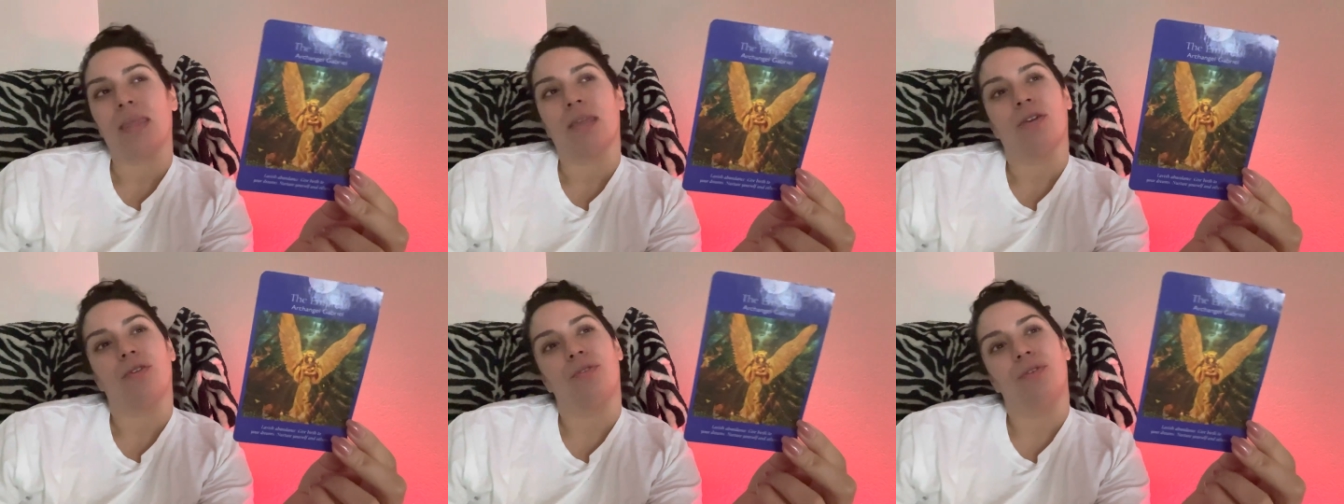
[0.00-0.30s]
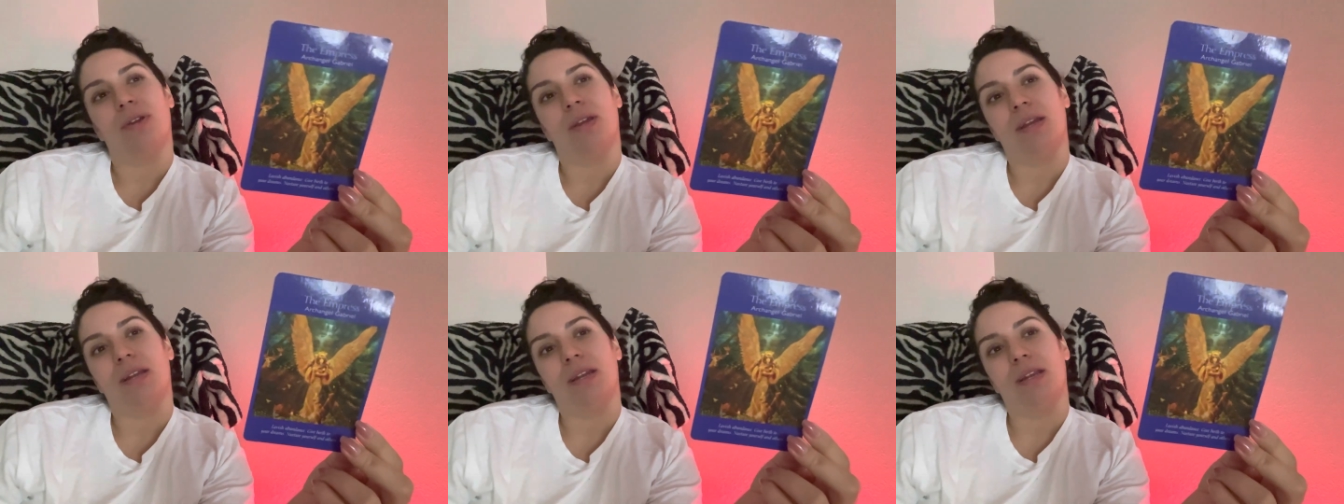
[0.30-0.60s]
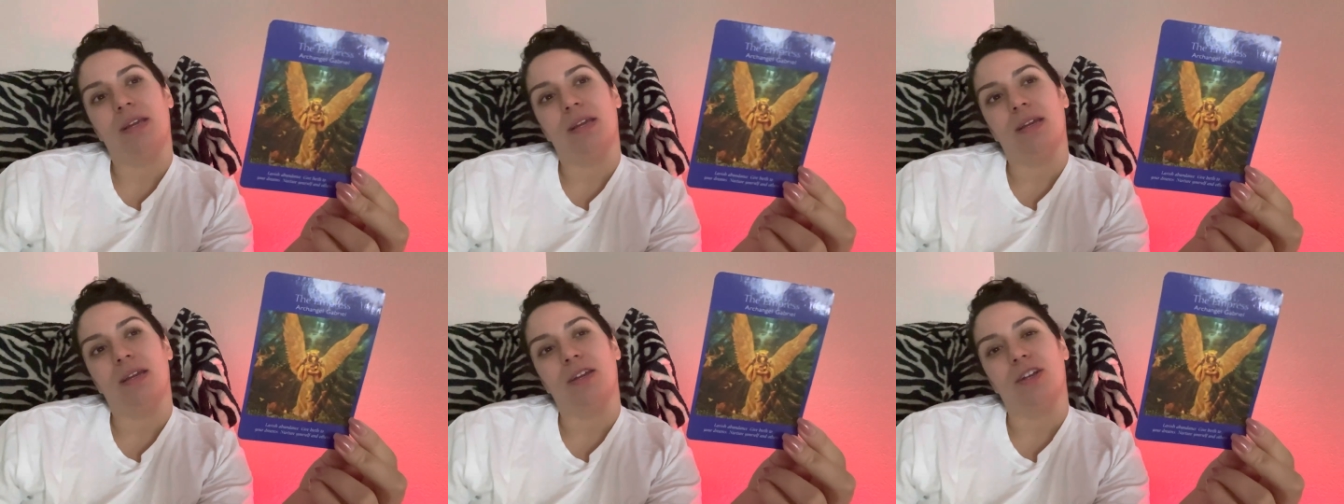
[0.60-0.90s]

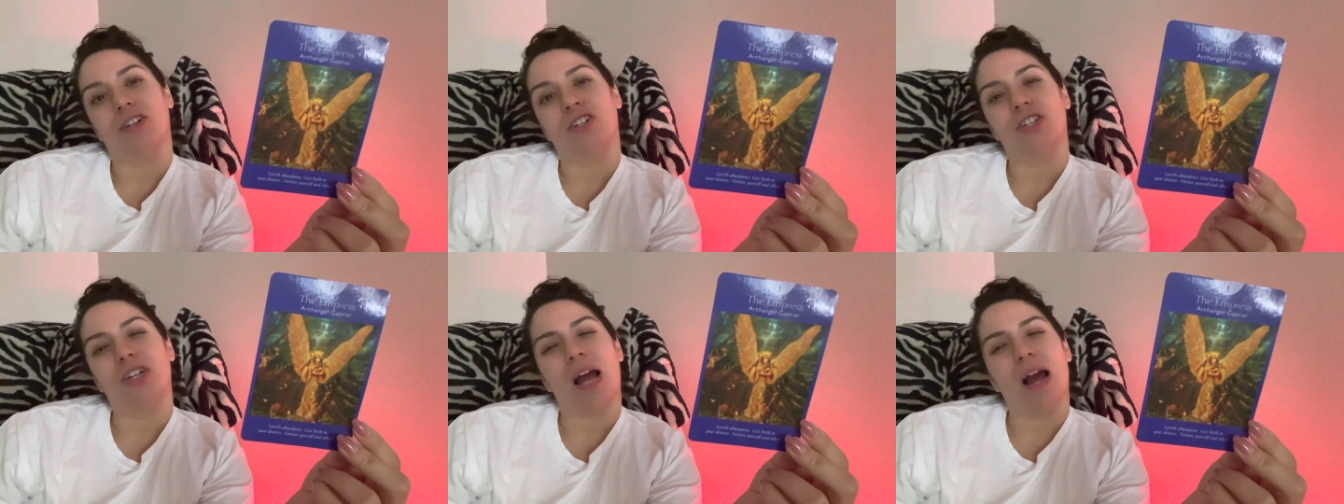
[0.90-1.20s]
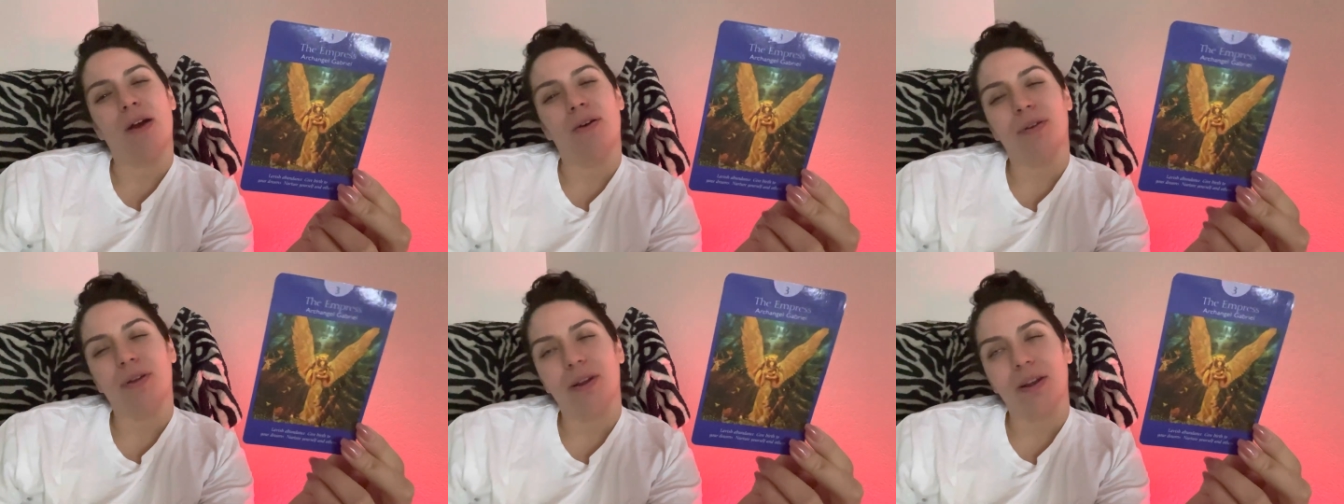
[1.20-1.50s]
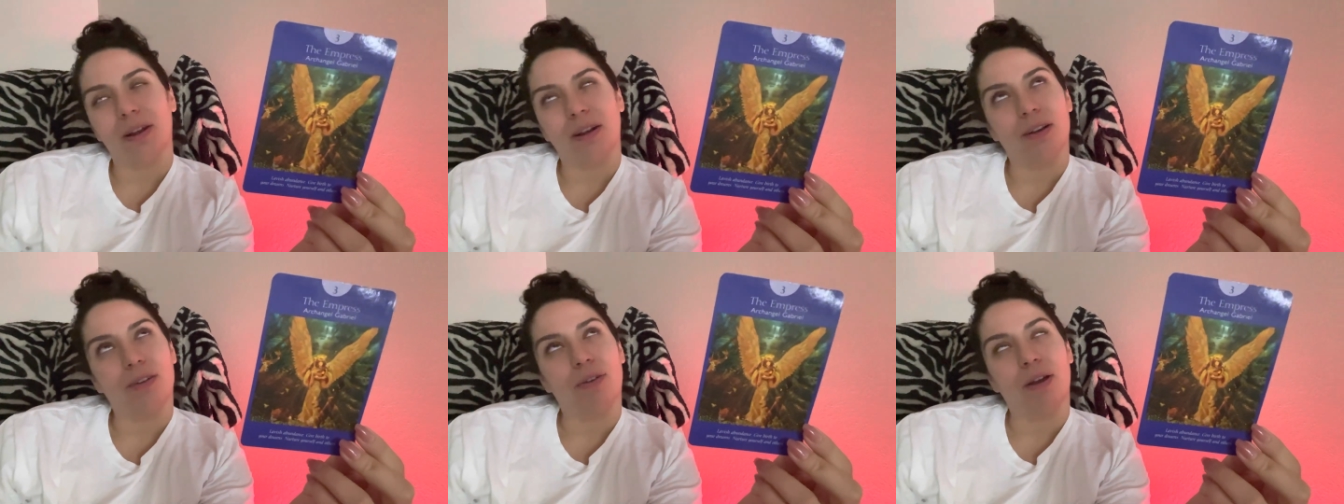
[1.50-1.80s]
creating your shower.
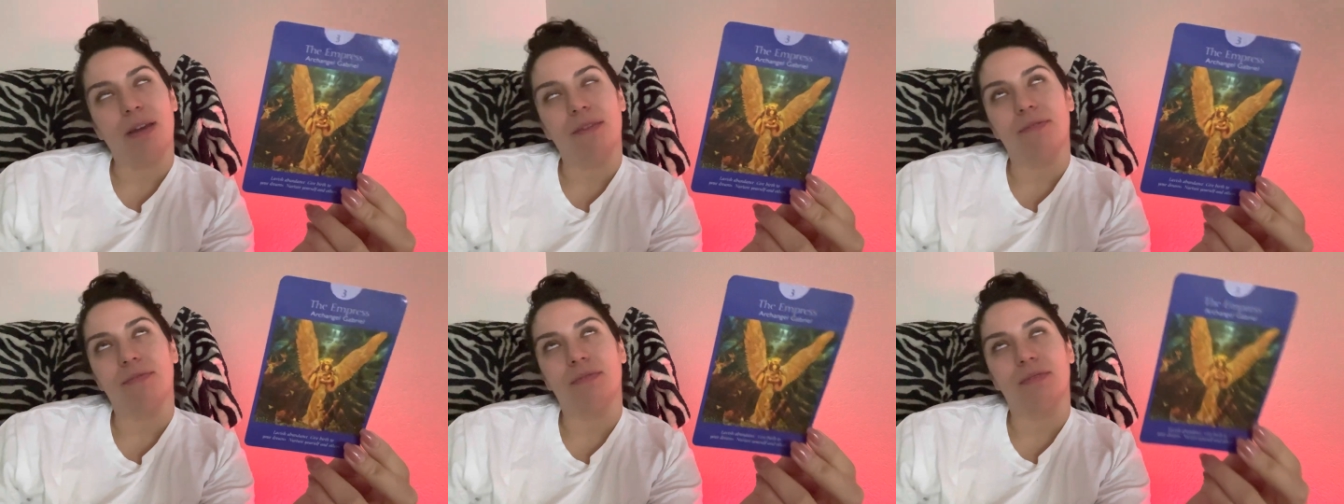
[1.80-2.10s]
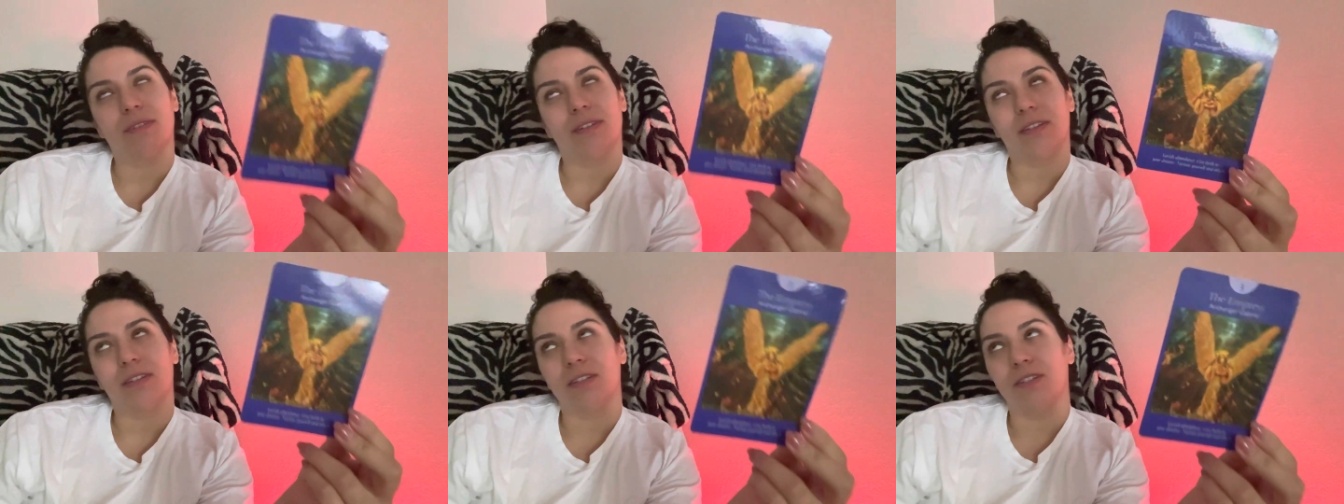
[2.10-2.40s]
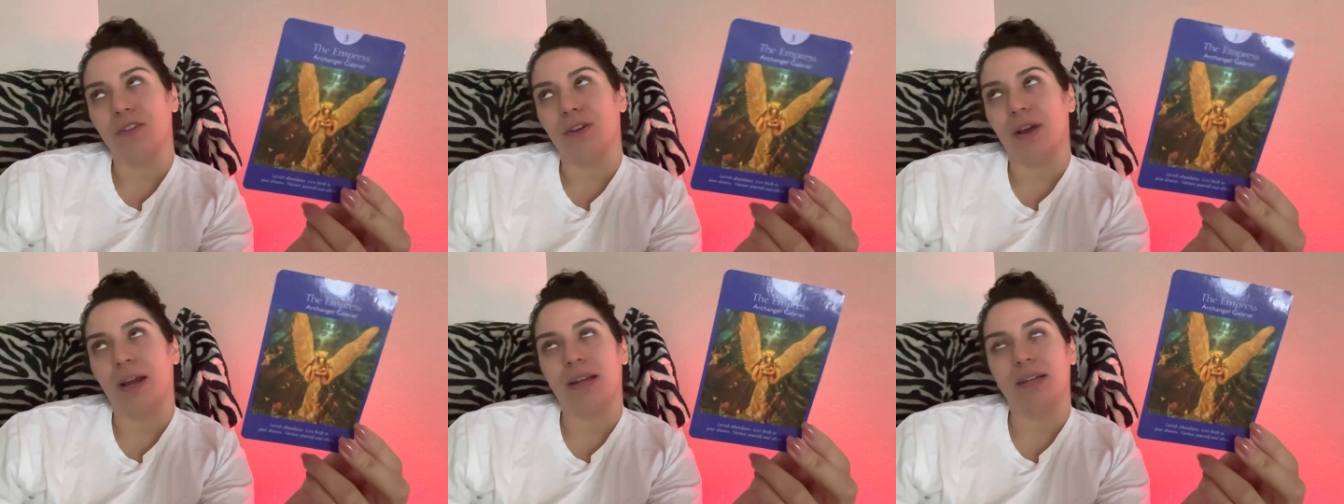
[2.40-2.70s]
I don't know, I just
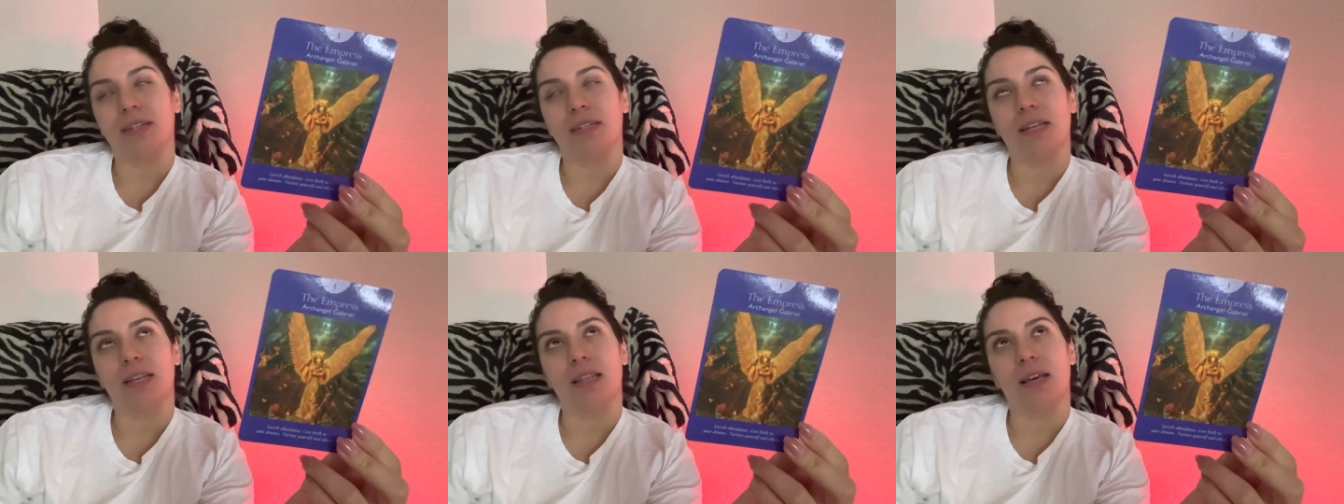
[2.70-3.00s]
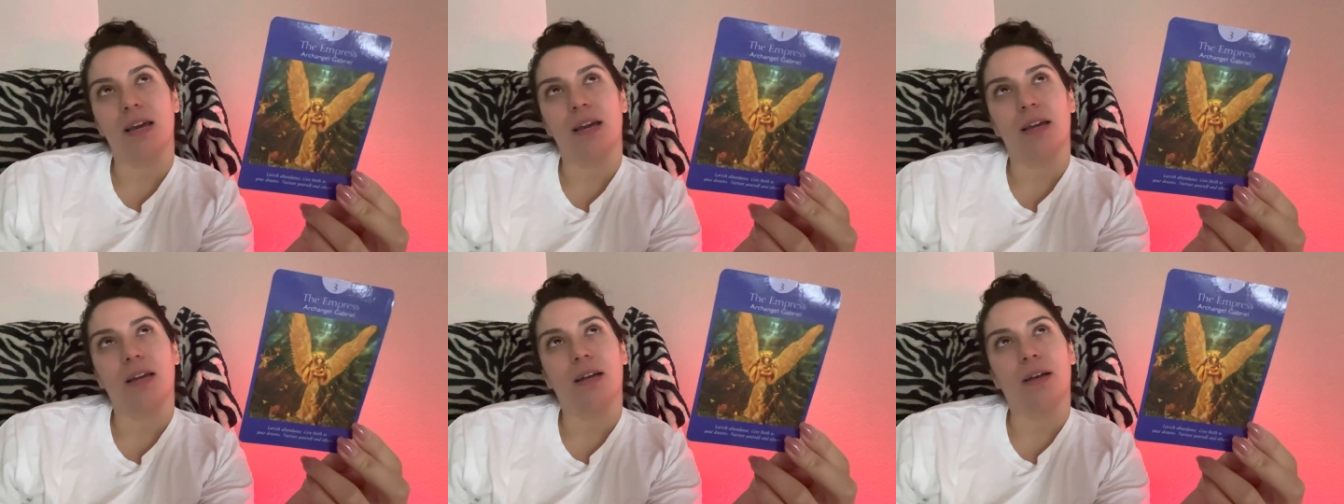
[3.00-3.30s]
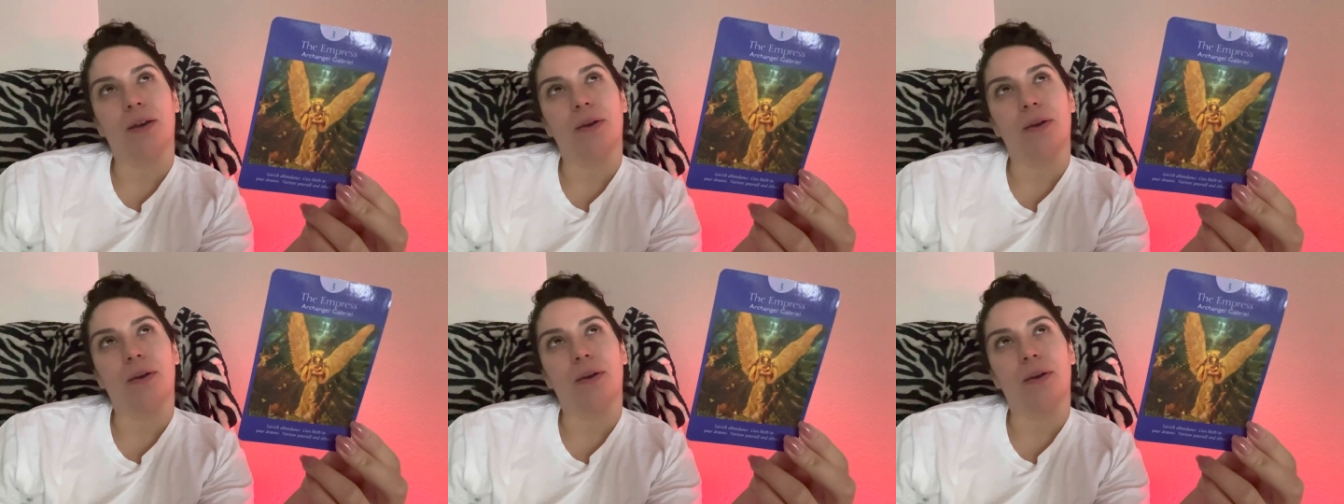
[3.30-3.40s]
knew I had to say that.